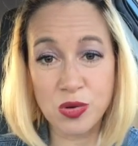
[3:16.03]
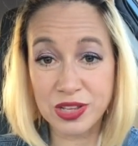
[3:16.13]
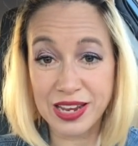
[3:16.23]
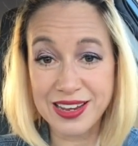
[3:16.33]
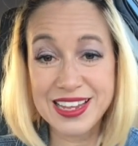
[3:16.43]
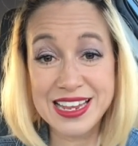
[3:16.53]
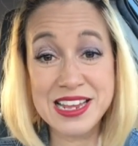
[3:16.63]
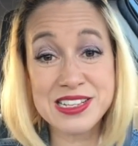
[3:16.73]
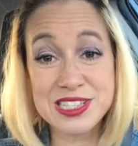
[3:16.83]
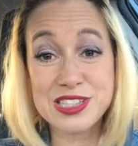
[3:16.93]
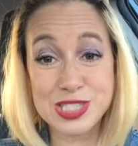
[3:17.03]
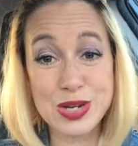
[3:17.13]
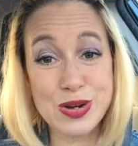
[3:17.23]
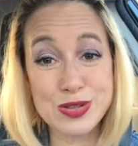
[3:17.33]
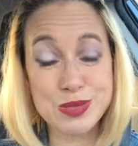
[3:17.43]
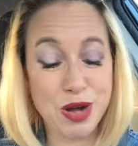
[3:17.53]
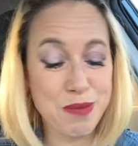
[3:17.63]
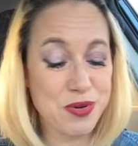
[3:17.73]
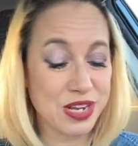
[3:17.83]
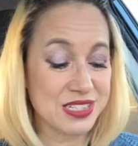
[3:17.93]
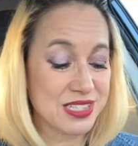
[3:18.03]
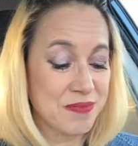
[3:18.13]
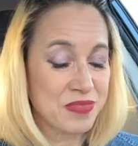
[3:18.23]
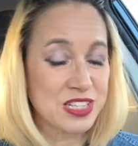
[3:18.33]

Only is zero smart points.